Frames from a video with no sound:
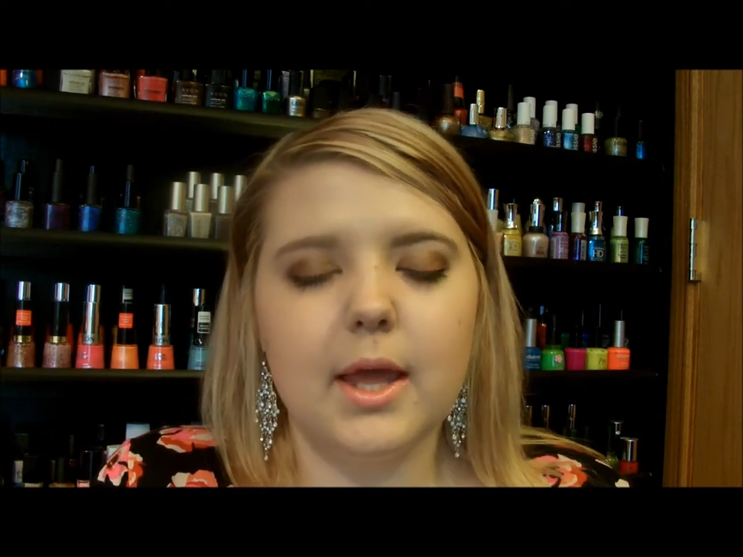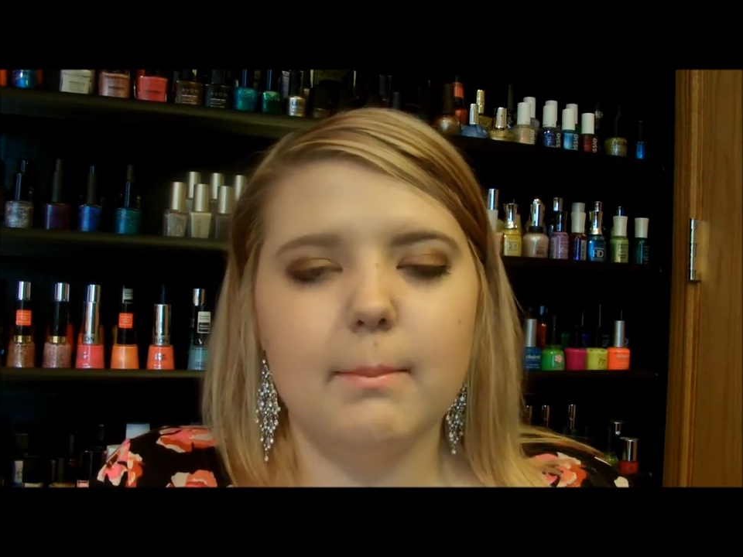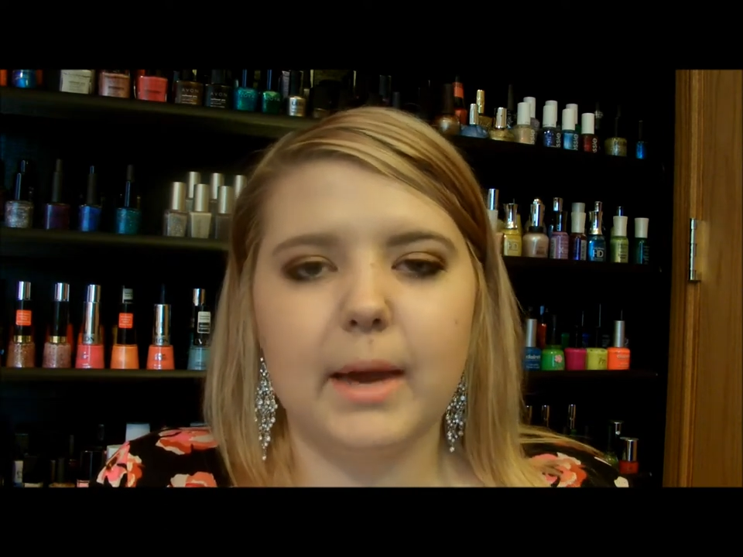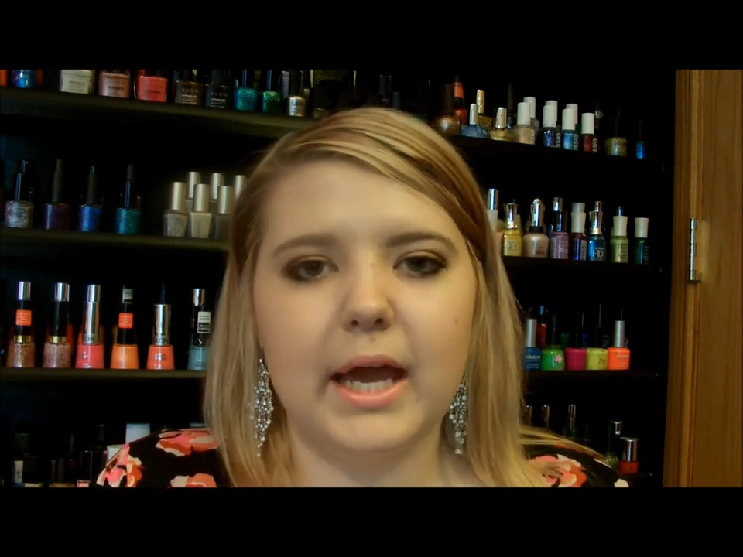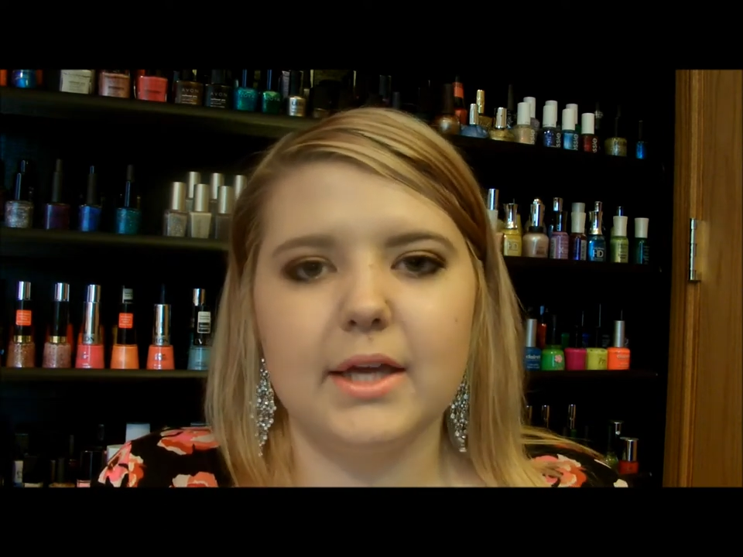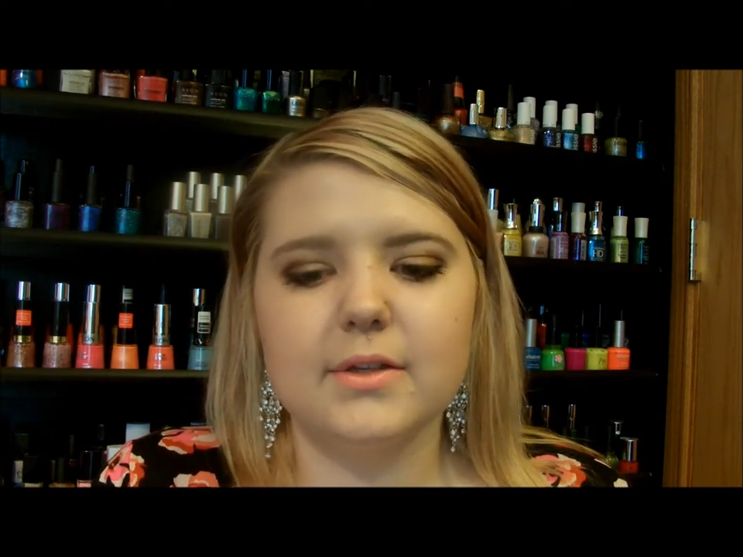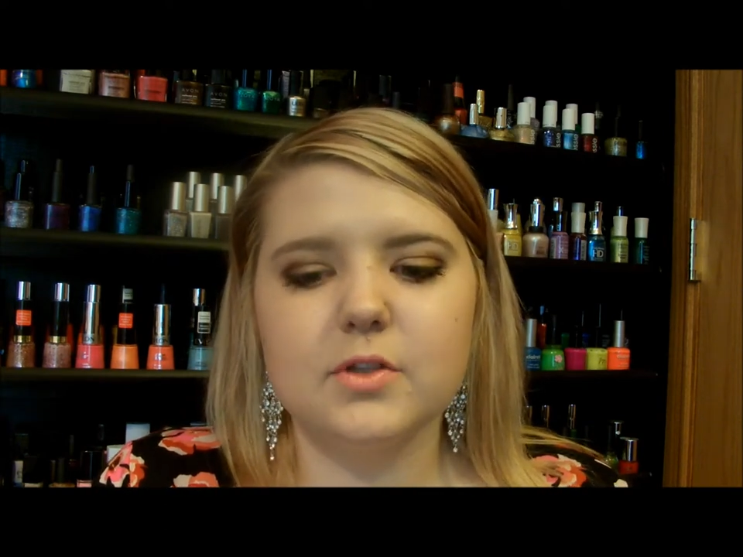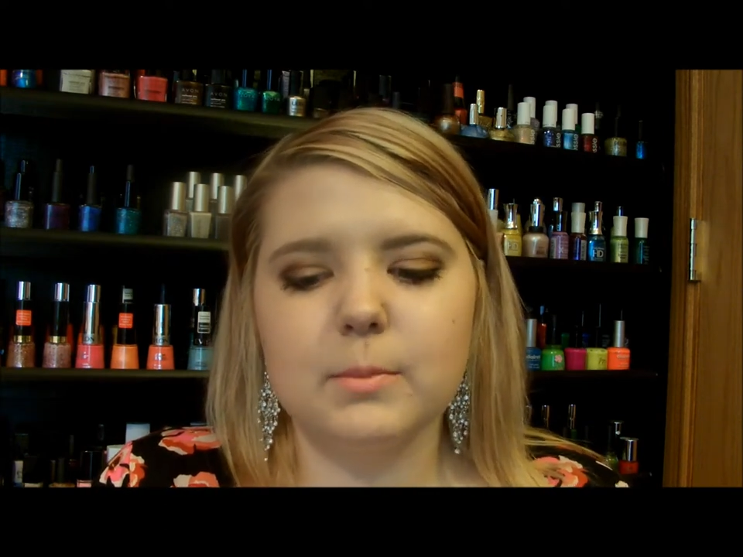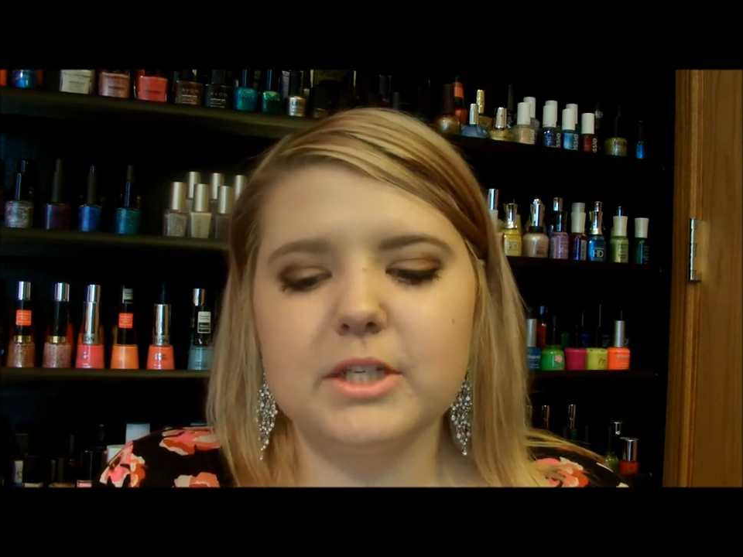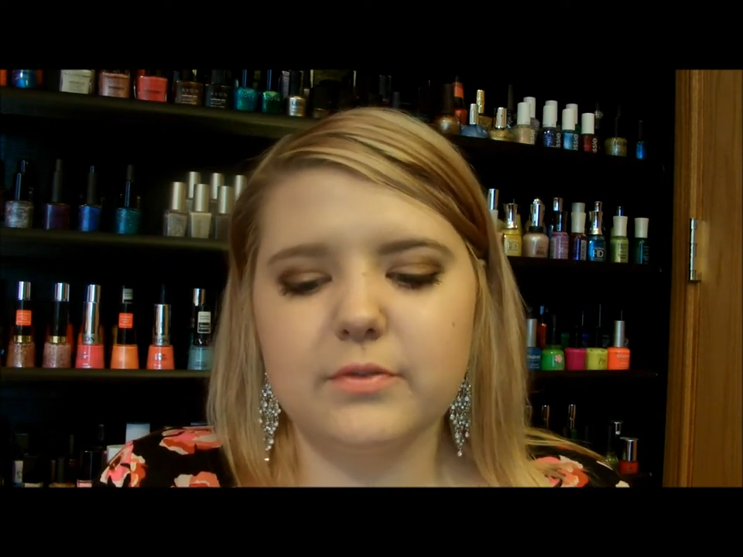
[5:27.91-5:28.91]
by
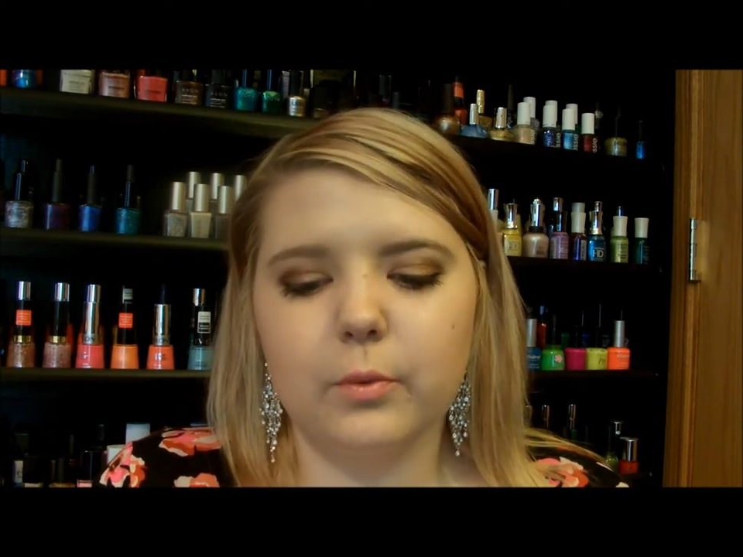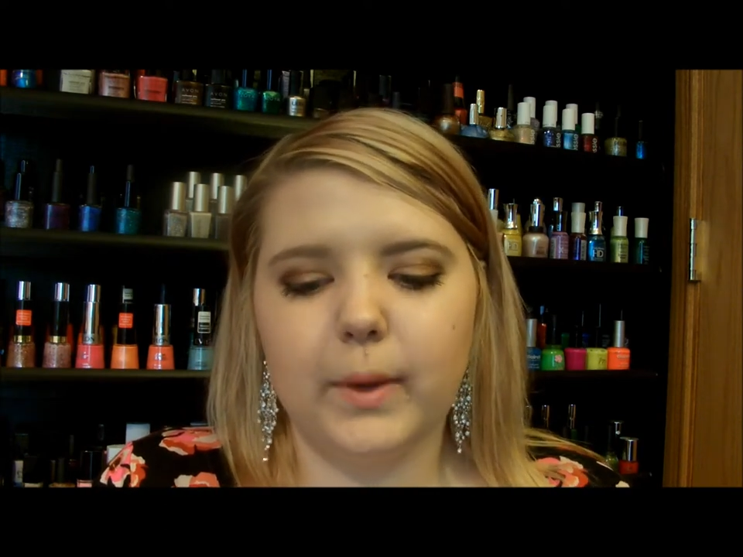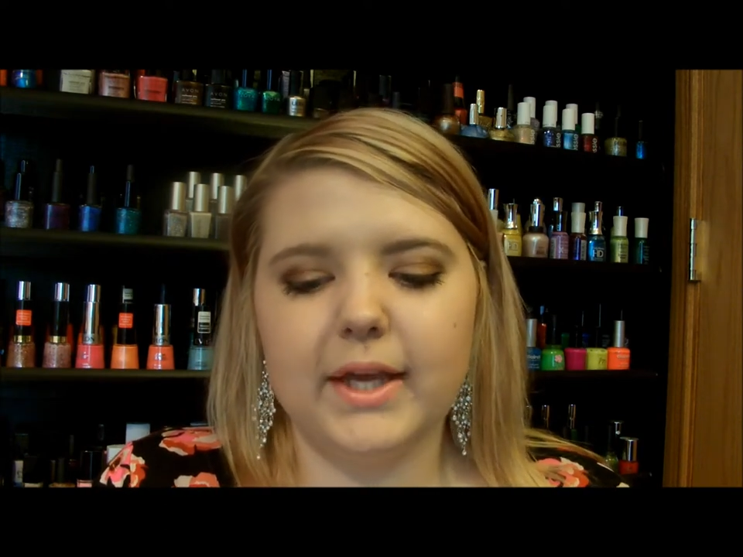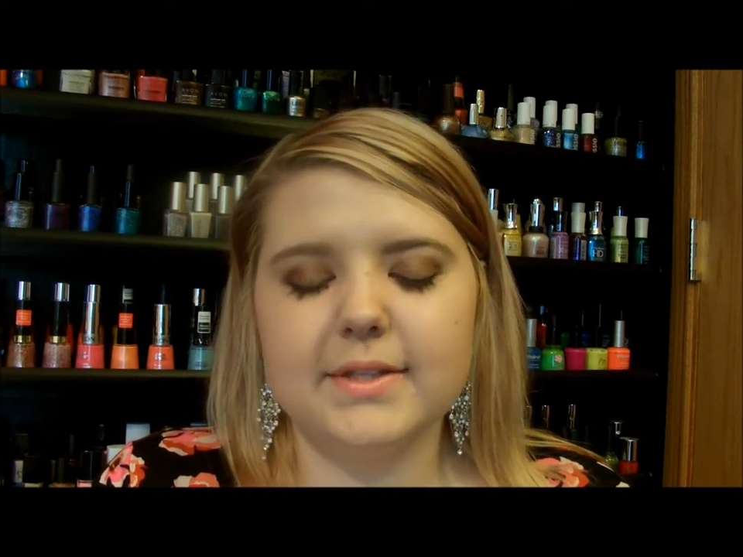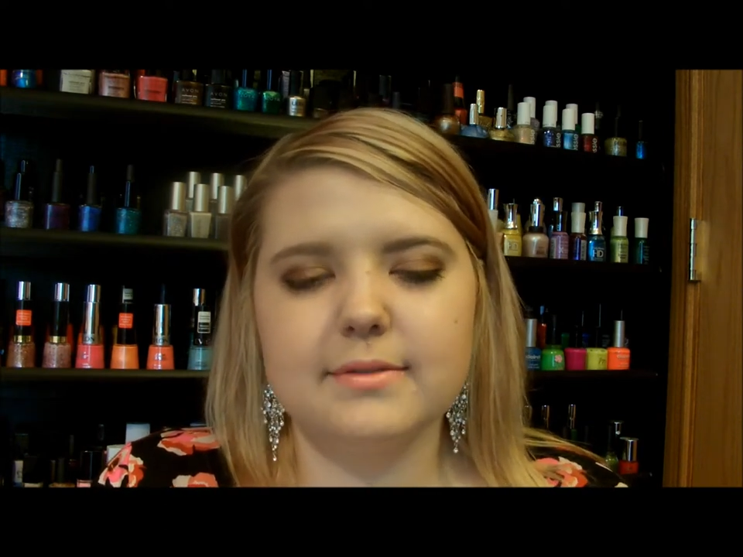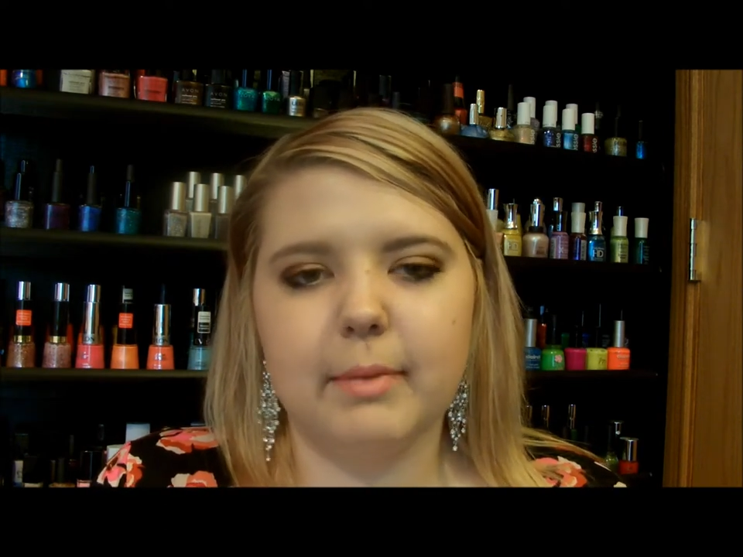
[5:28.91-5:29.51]
so many different ways,